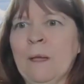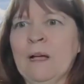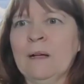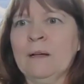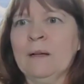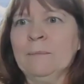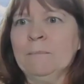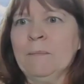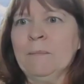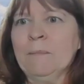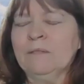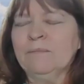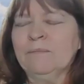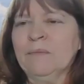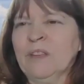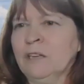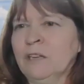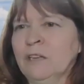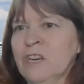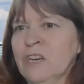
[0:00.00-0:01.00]
um,
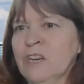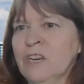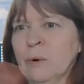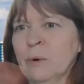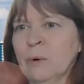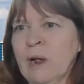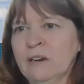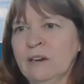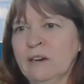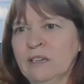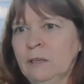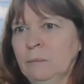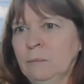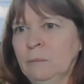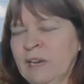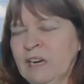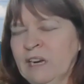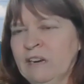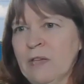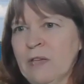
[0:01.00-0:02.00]
I'll stick around a
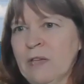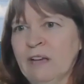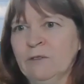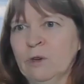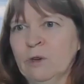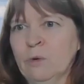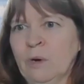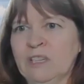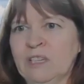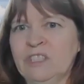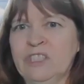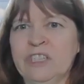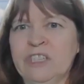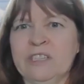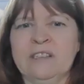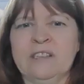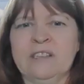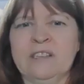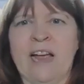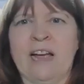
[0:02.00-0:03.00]
little bit if you have
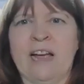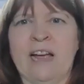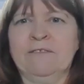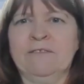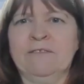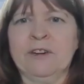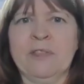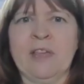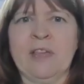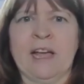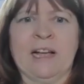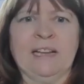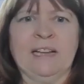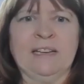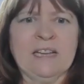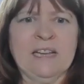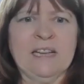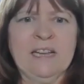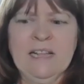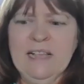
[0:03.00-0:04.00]
questions after that.
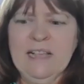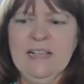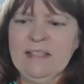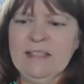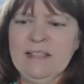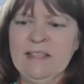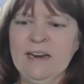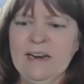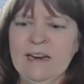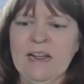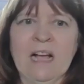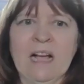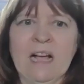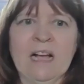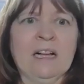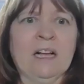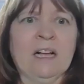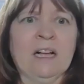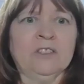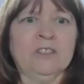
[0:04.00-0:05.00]
Then I
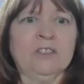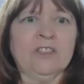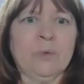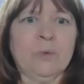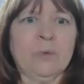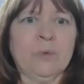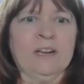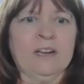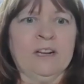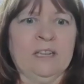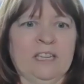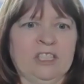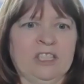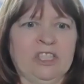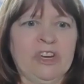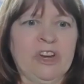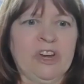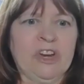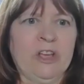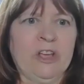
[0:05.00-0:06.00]
uh, also want to
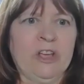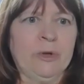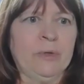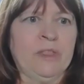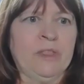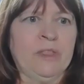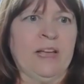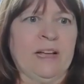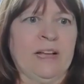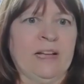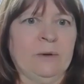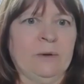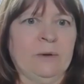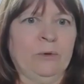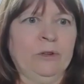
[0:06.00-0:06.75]
let you know that,